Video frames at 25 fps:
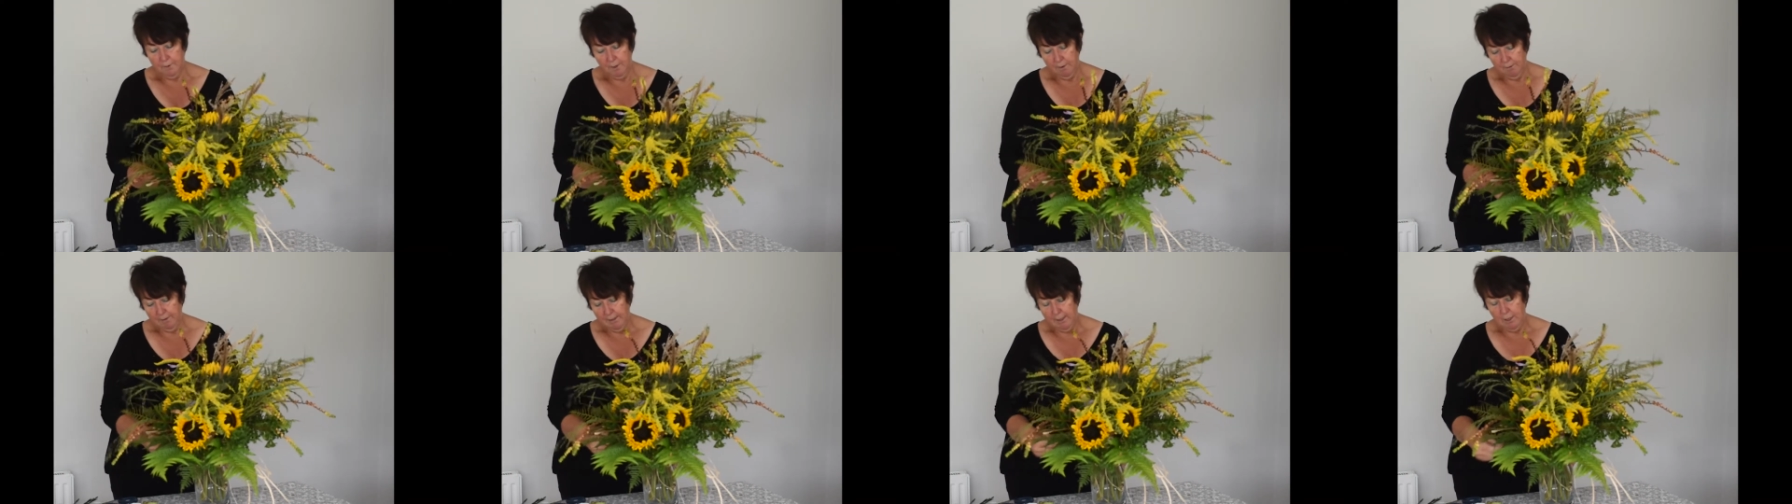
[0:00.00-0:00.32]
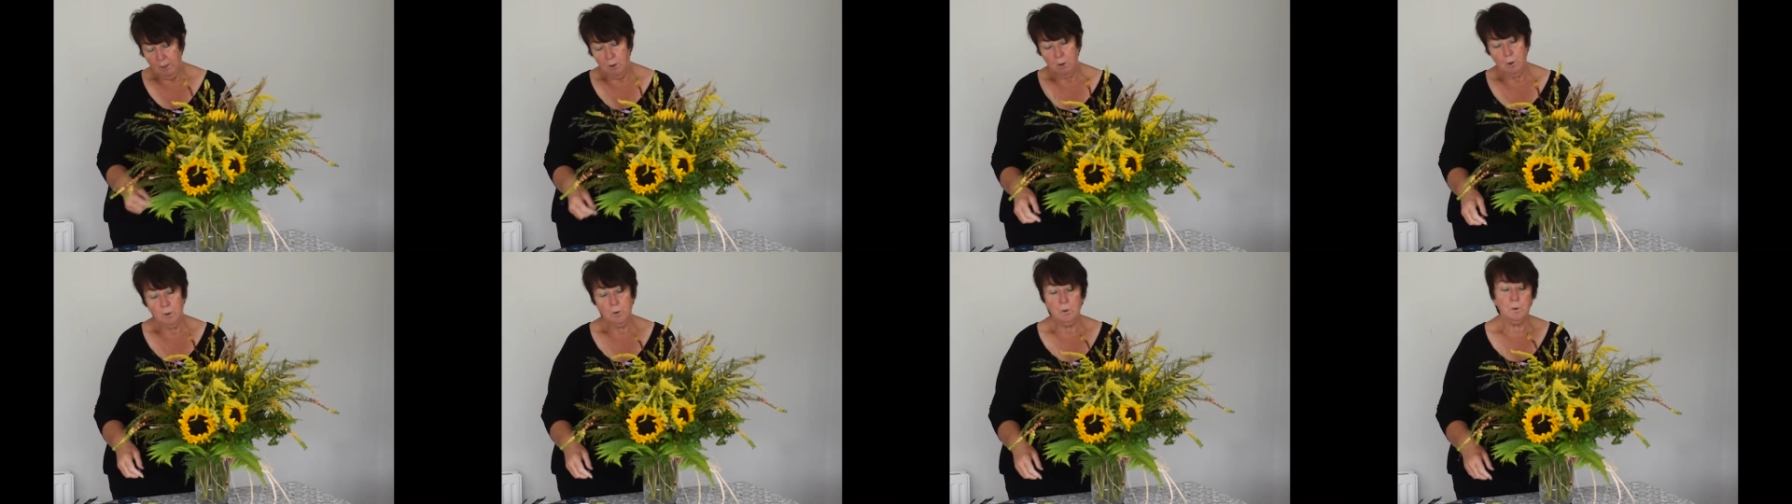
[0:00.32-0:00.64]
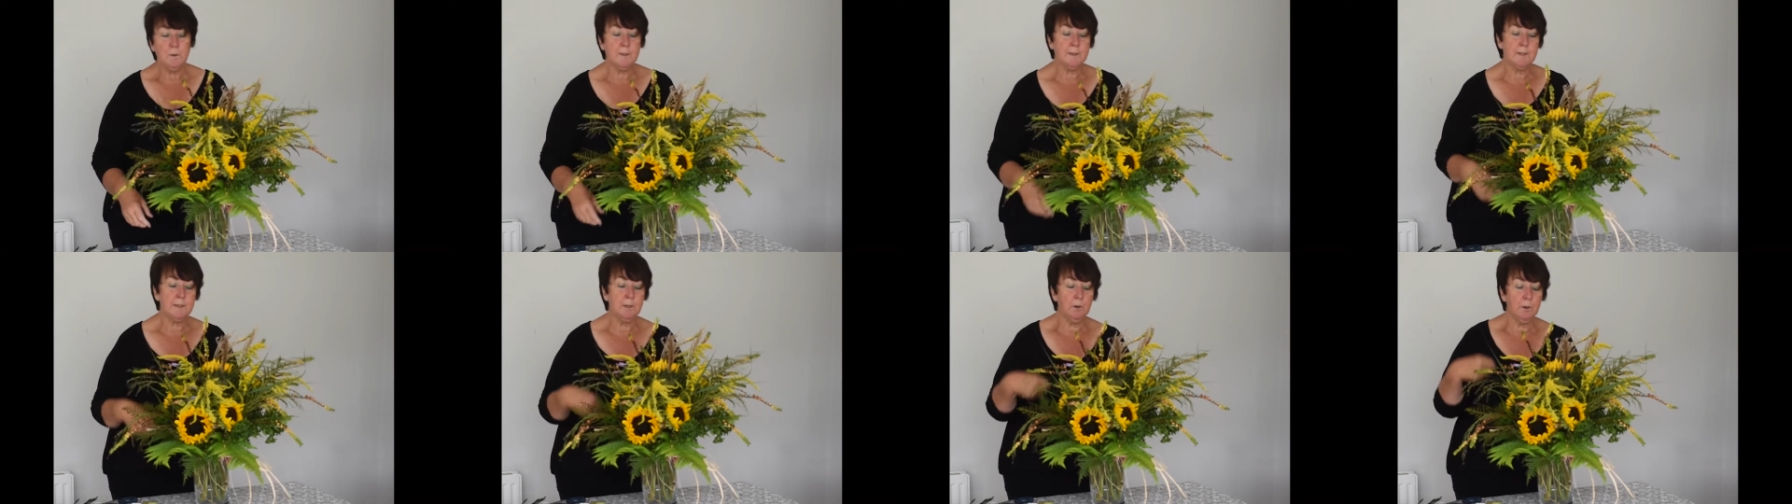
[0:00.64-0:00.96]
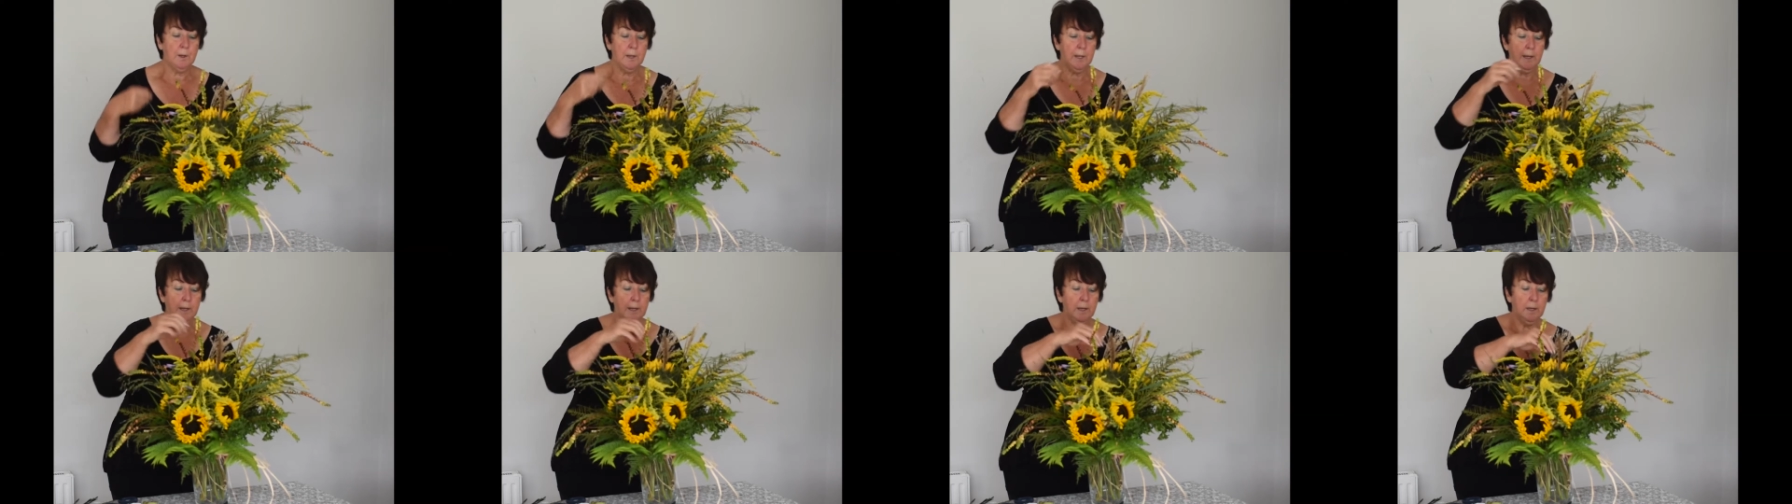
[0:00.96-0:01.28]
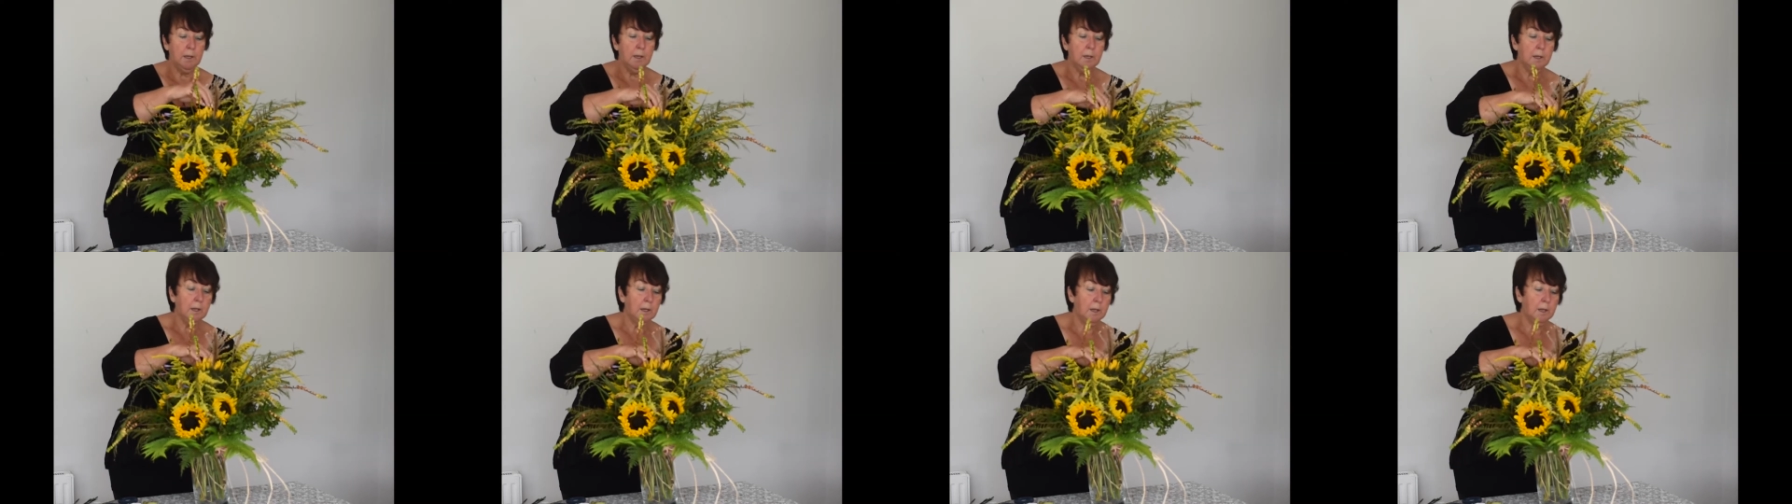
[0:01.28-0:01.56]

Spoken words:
very loose looking